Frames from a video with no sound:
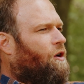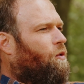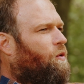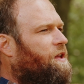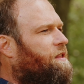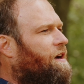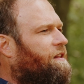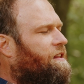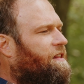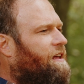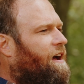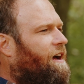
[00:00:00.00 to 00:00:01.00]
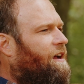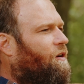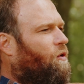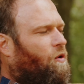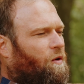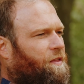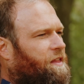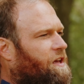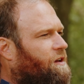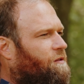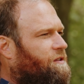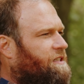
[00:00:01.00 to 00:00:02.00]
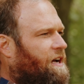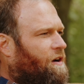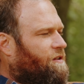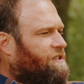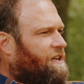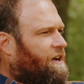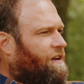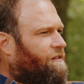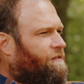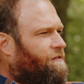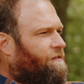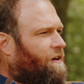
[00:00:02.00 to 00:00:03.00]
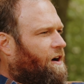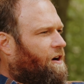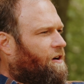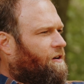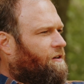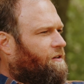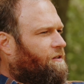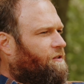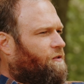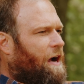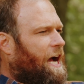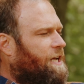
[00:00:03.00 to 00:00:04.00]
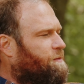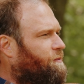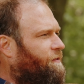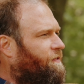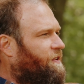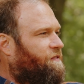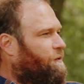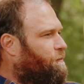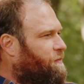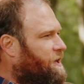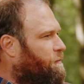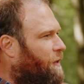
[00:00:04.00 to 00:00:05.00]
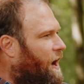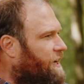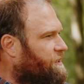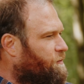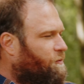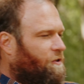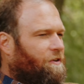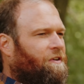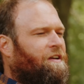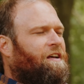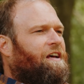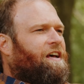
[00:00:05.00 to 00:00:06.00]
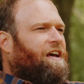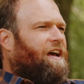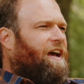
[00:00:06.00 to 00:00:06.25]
we thought that that whole thing was outside of our mm-hmm. grasp mm-hmm. of even right. being possible. Mm-hmm.